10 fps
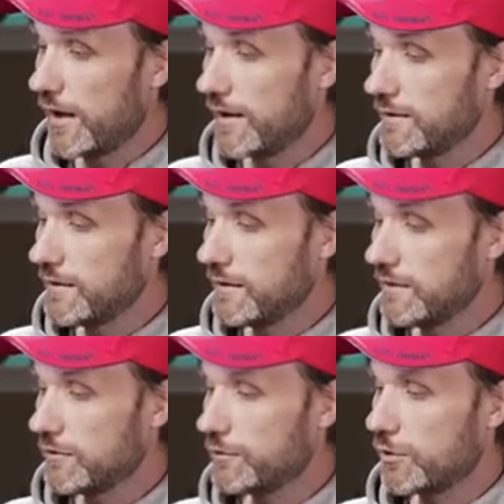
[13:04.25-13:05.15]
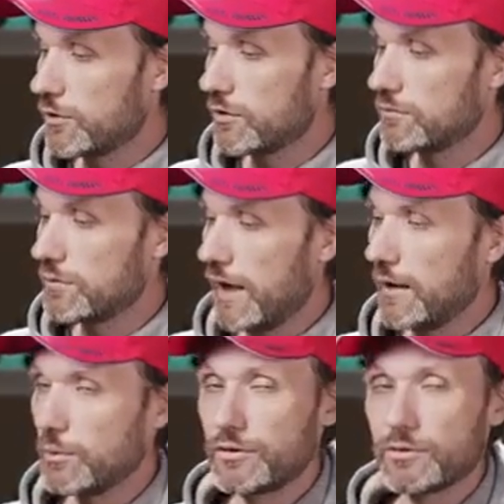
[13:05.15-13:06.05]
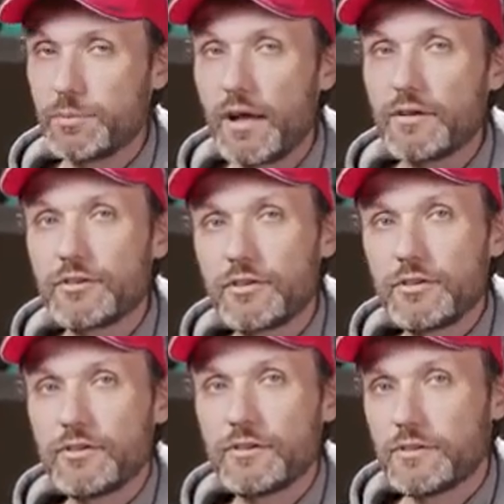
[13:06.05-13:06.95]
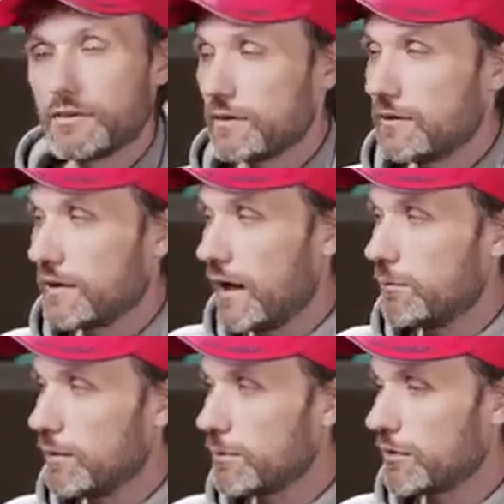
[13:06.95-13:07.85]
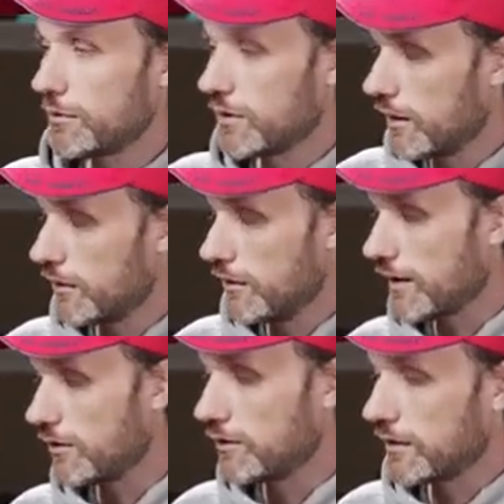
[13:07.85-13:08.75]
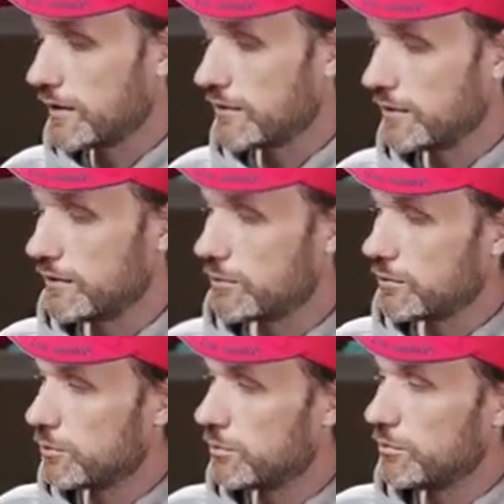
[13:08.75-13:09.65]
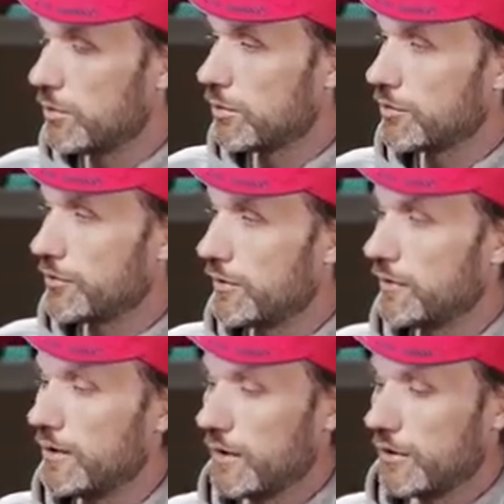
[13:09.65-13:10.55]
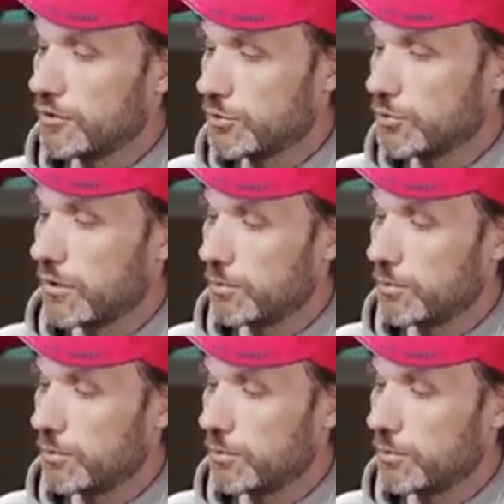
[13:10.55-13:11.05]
handy for when you're balancing the camera, because you can kind of lock all the motors and just worry